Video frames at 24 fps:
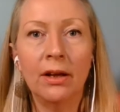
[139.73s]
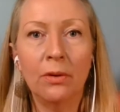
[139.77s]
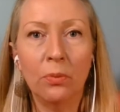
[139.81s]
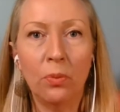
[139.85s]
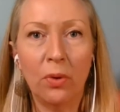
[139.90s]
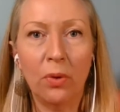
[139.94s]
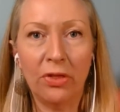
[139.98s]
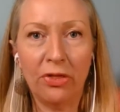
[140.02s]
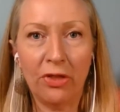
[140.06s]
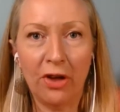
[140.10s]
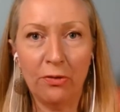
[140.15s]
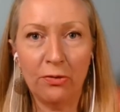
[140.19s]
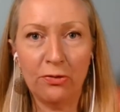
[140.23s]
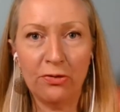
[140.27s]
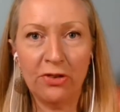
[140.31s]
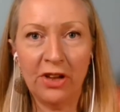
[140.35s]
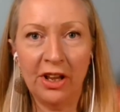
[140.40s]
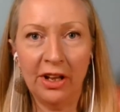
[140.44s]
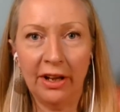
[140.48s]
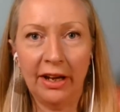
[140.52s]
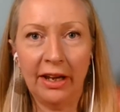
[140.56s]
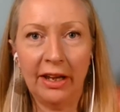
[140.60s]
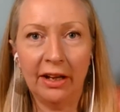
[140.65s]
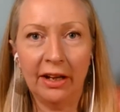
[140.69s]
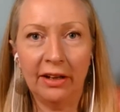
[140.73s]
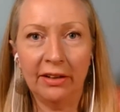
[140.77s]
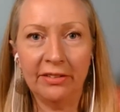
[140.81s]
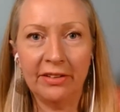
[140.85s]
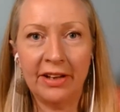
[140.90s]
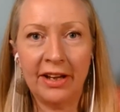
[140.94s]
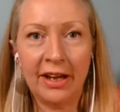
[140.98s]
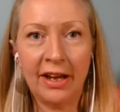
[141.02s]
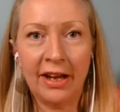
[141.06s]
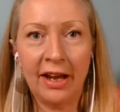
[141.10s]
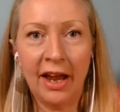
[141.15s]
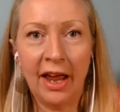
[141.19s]
without feeling
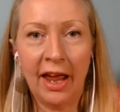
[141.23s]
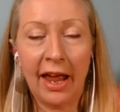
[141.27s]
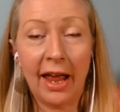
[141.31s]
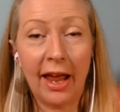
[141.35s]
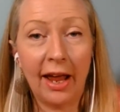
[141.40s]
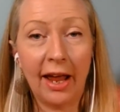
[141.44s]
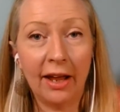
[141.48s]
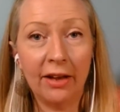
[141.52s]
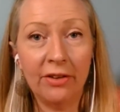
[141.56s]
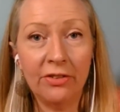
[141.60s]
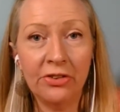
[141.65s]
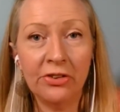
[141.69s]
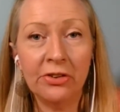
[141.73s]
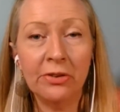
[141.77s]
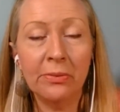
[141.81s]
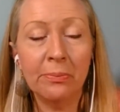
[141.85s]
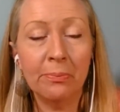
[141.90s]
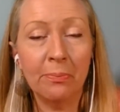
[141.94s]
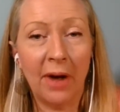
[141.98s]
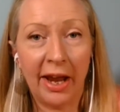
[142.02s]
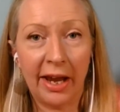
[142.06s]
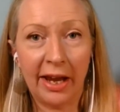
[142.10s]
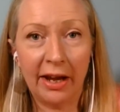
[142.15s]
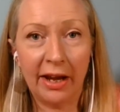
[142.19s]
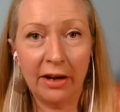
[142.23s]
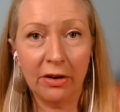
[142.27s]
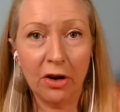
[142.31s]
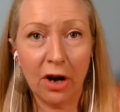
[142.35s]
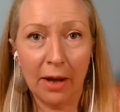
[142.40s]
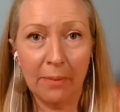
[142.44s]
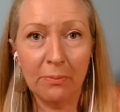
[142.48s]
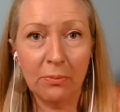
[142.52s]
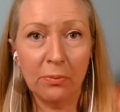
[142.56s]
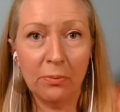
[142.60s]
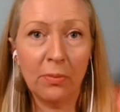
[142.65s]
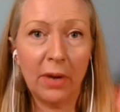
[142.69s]
guilty, and my
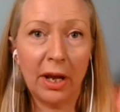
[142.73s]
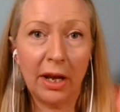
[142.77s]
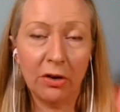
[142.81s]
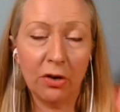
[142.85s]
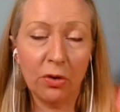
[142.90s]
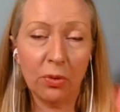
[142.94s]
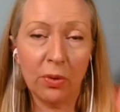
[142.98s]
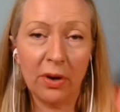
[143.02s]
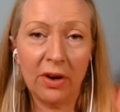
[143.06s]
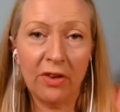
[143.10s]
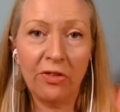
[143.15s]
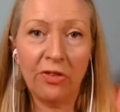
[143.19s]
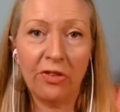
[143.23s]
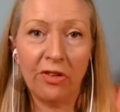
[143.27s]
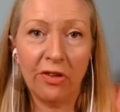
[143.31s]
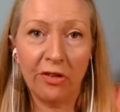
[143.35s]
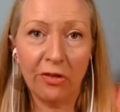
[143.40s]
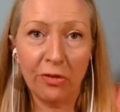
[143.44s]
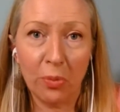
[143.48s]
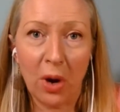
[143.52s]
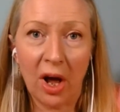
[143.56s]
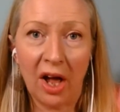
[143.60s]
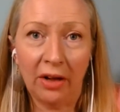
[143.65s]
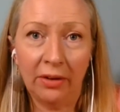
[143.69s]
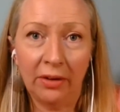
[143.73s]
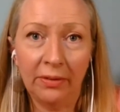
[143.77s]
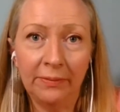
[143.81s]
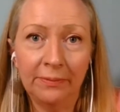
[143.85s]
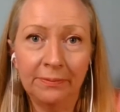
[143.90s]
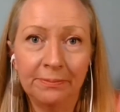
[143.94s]
income increased as well.